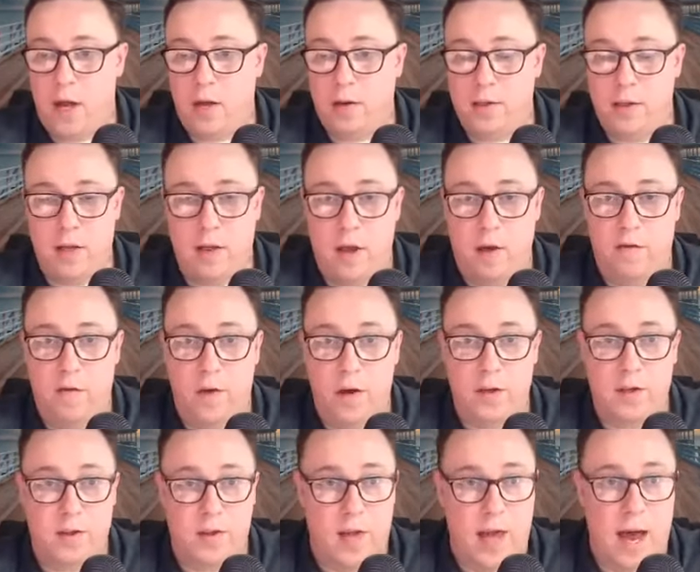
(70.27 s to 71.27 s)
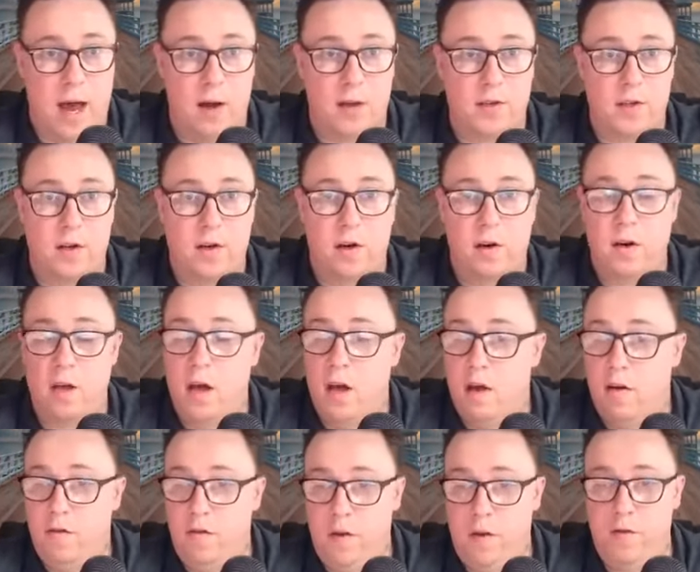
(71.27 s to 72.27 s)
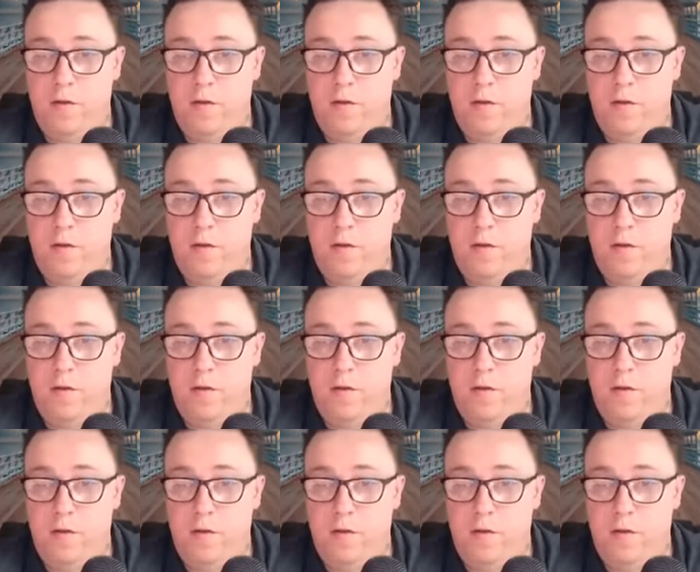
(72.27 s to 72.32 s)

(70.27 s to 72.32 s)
to their first $1,000, $1,500